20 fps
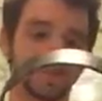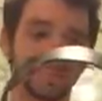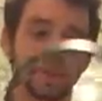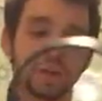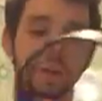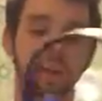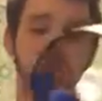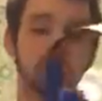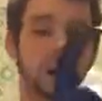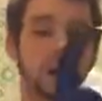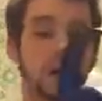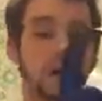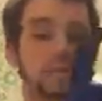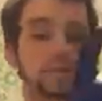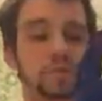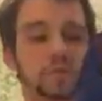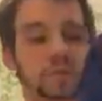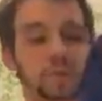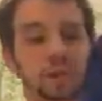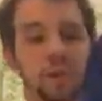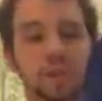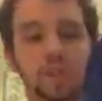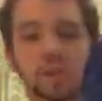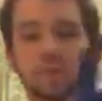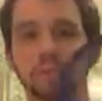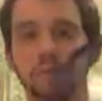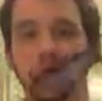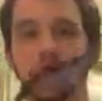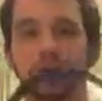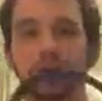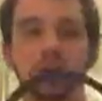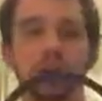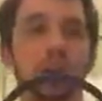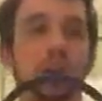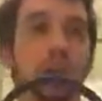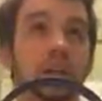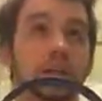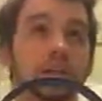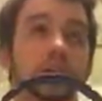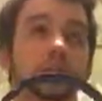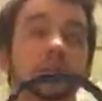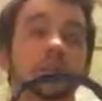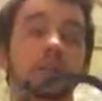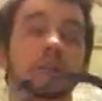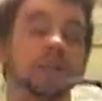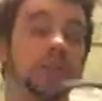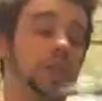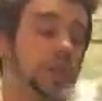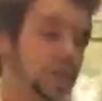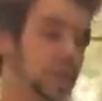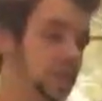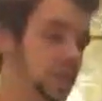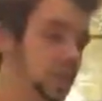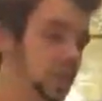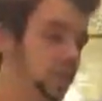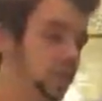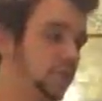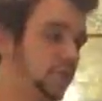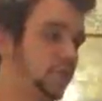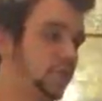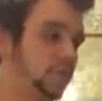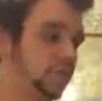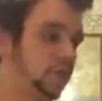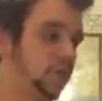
But now that I've tried them out and it's been long enough,